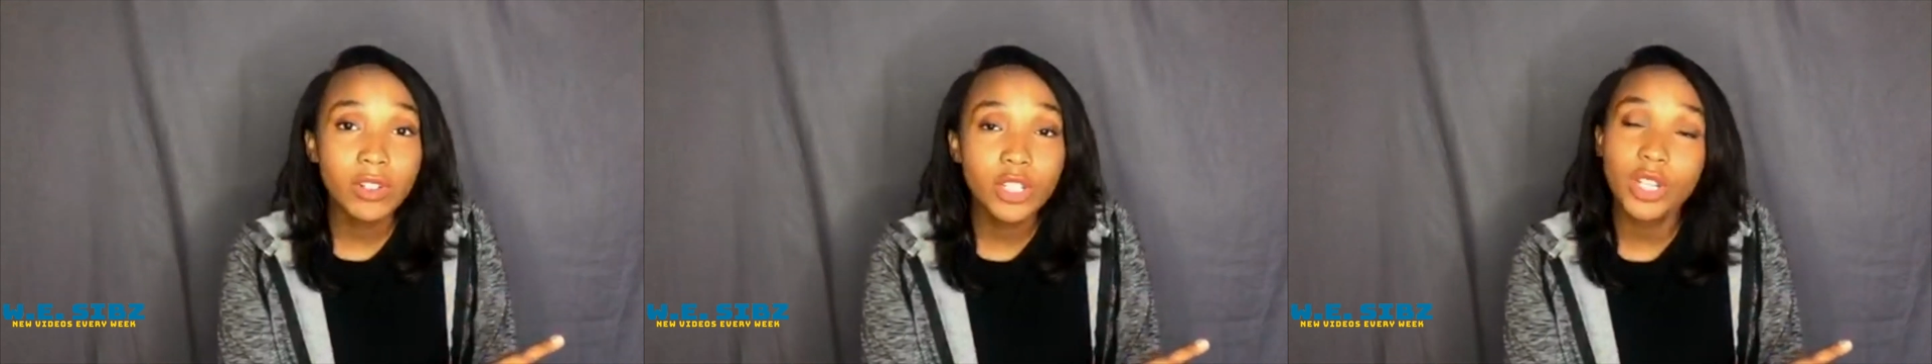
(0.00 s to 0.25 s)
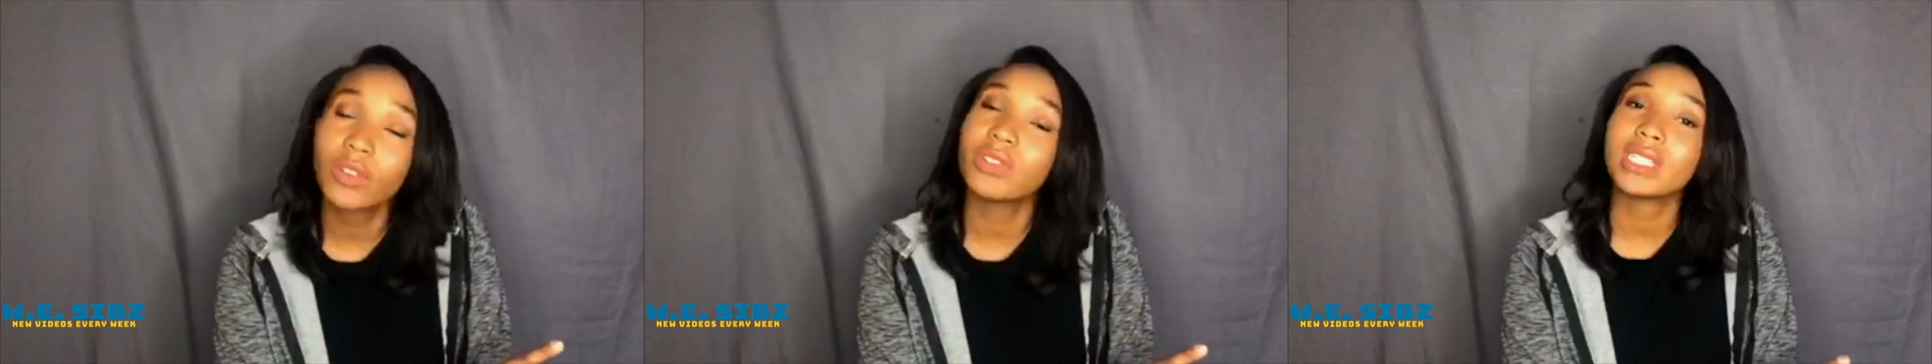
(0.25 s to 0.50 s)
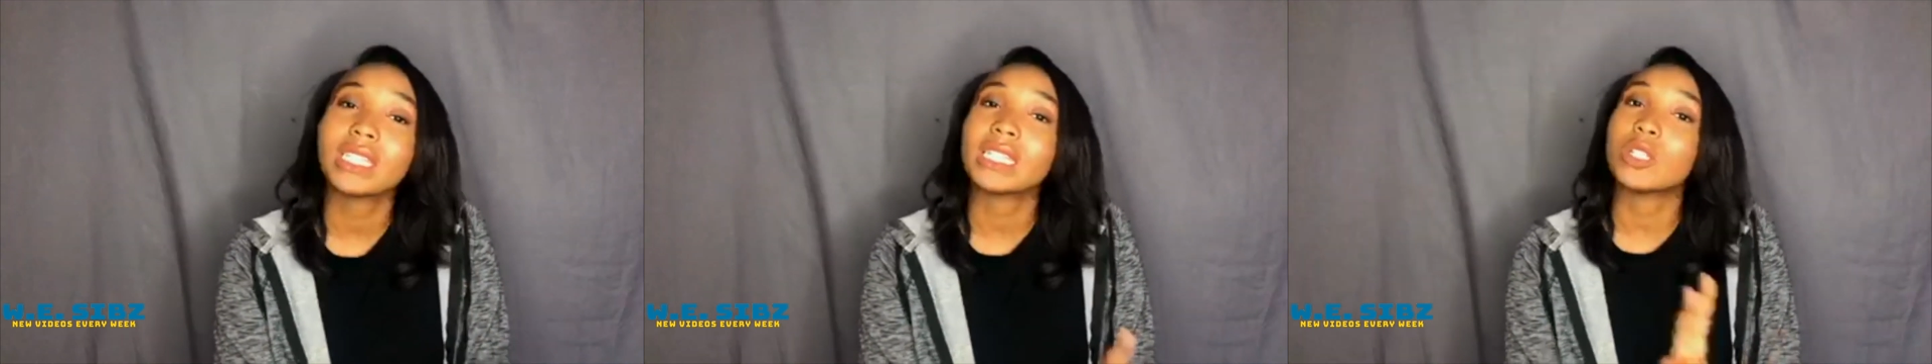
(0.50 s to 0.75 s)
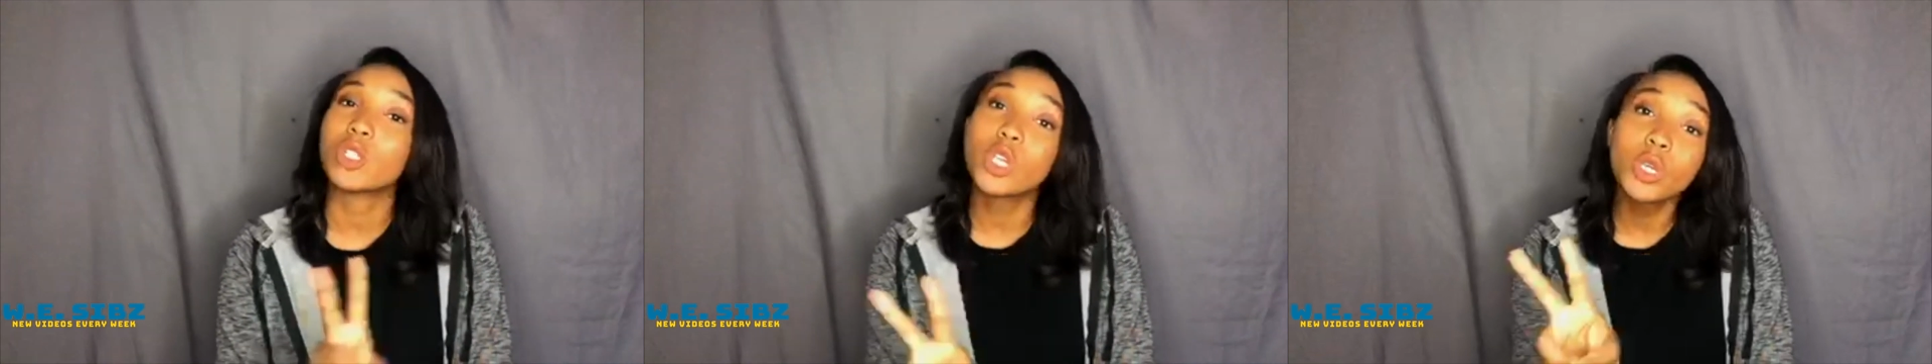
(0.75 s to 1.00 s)
of Season
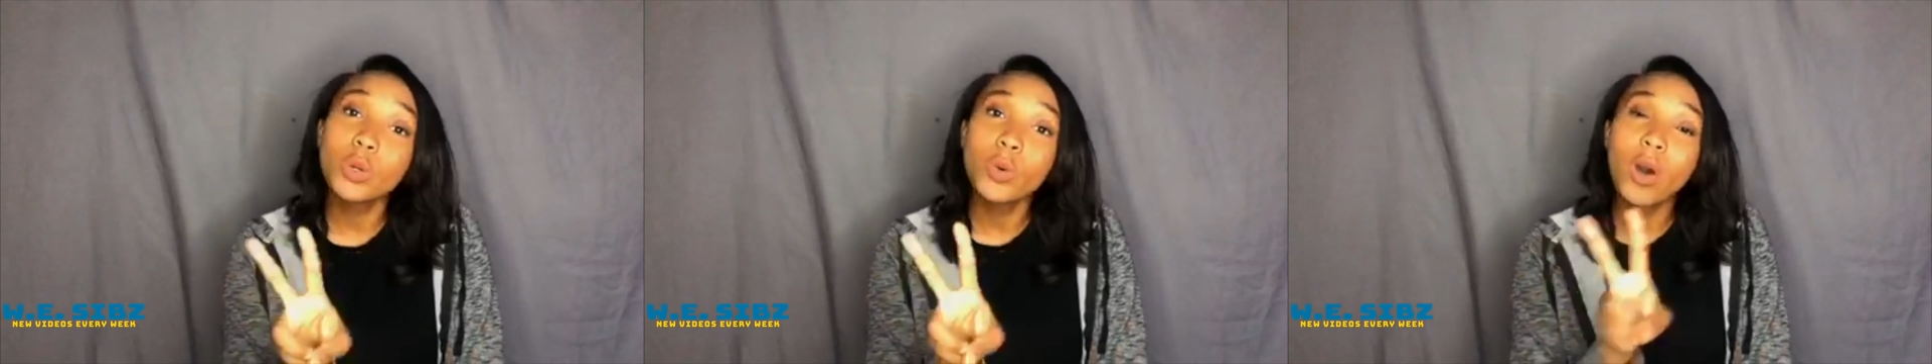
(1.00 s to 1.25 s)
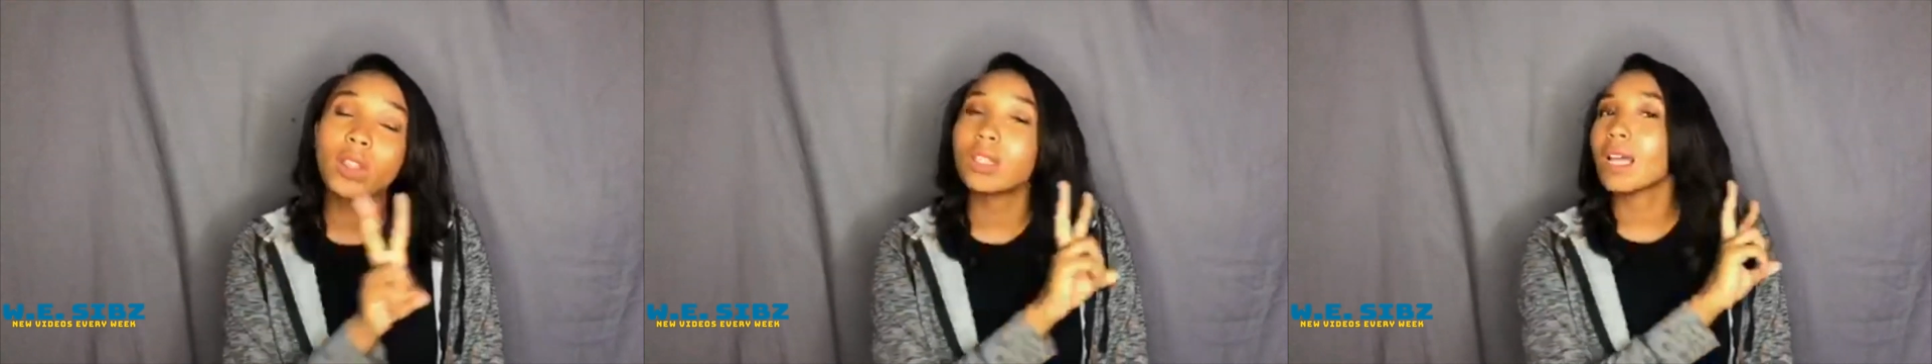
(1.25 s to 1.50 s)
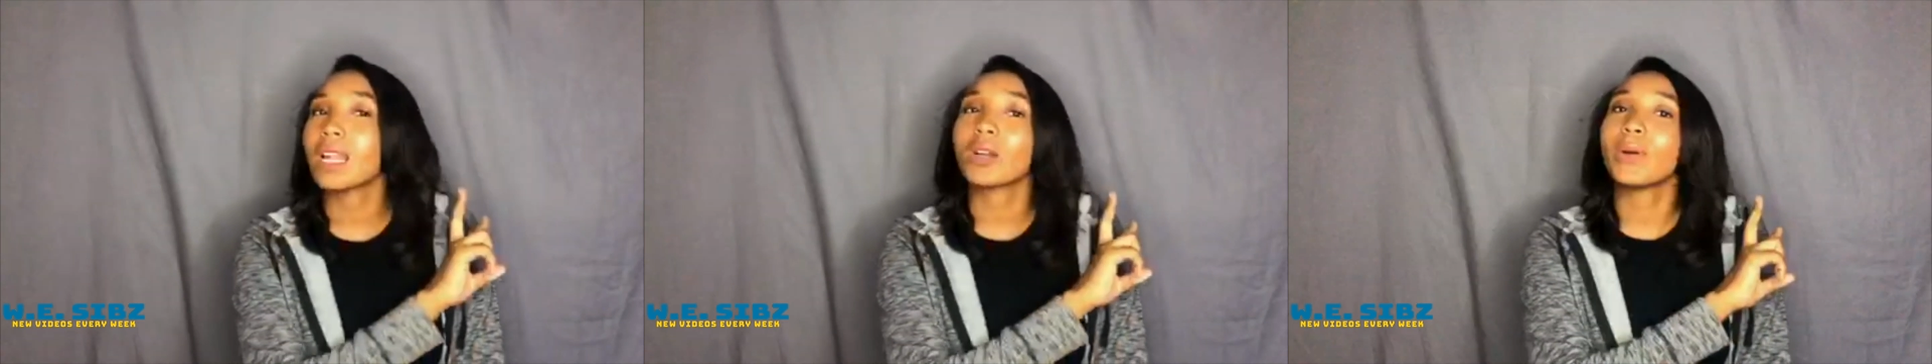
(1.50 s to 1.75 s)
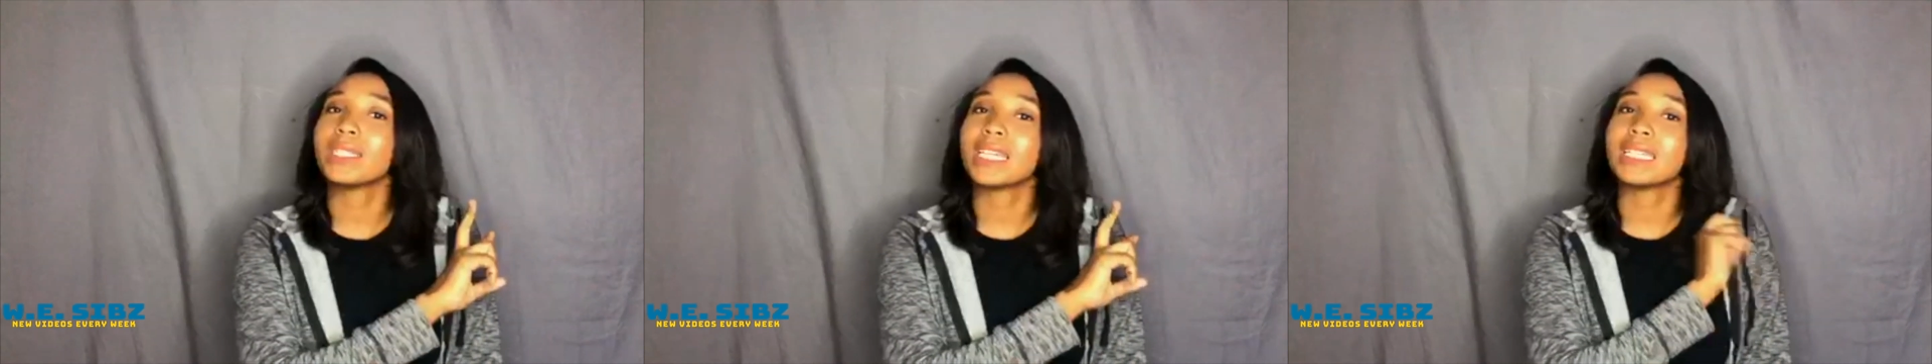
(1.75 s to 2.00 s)
2 on the Lata
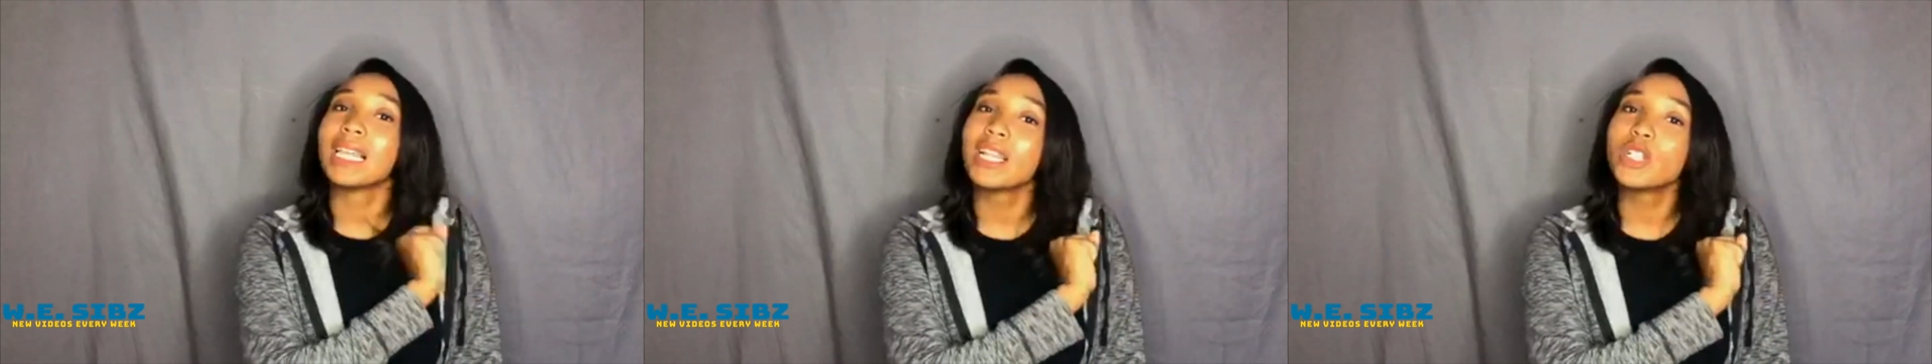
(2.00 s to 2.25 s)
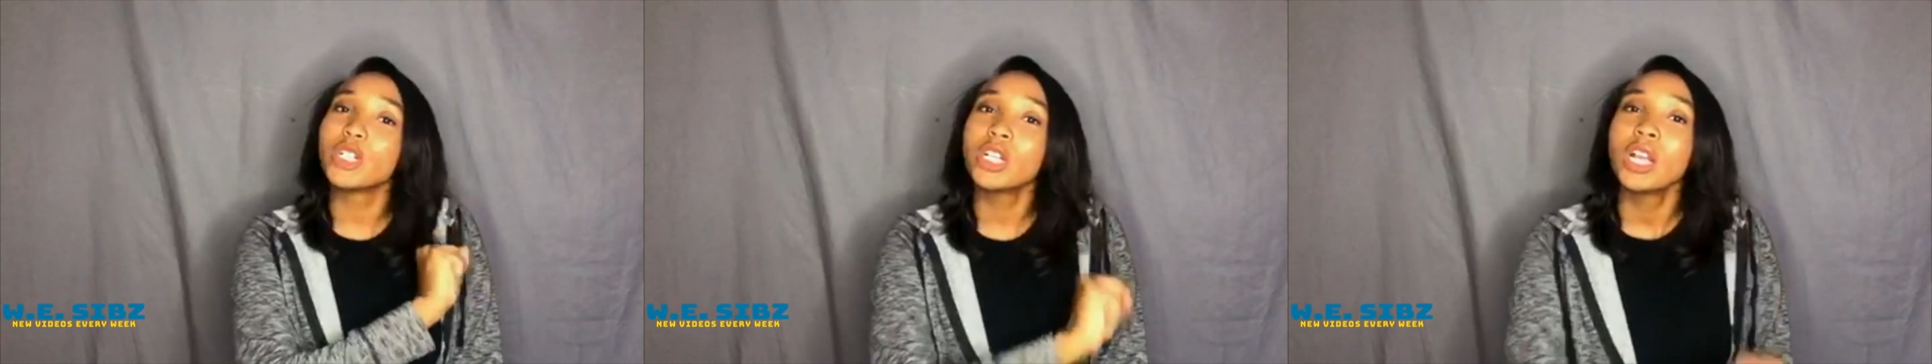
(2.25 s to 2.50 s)
Quente Ledger,